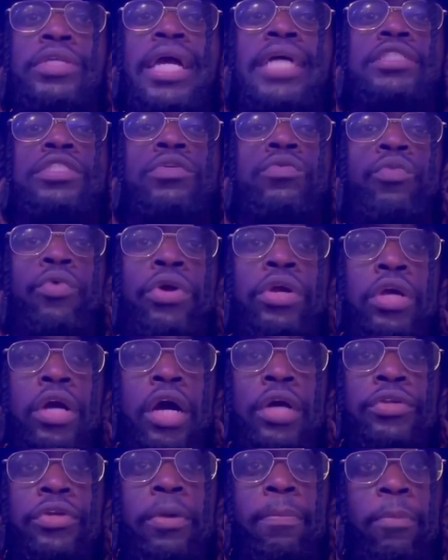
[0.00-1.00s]
actually work
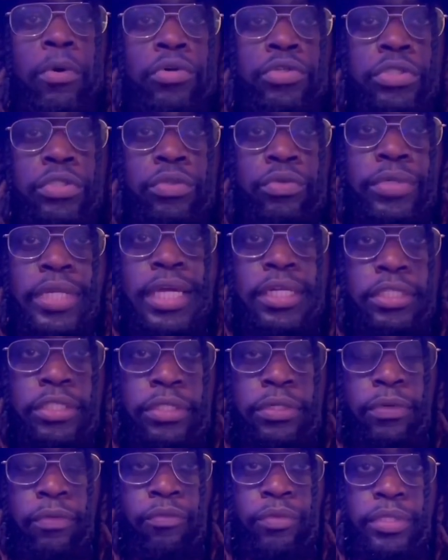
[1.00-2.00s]
on your emotional
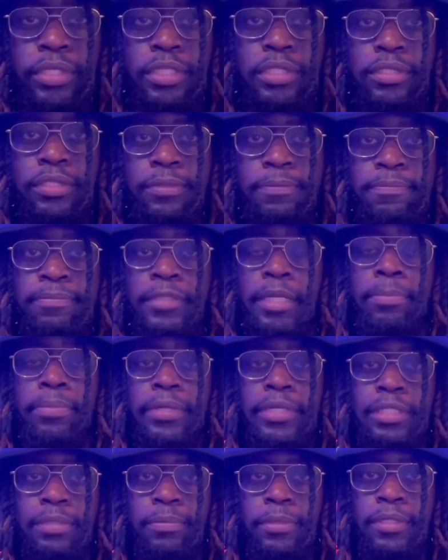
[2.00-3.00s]
nature with this
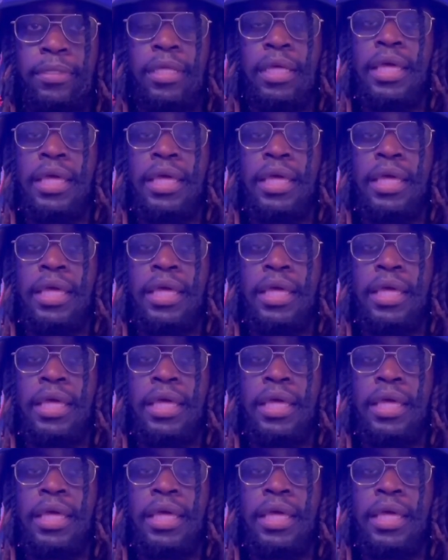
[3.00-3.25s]
placement,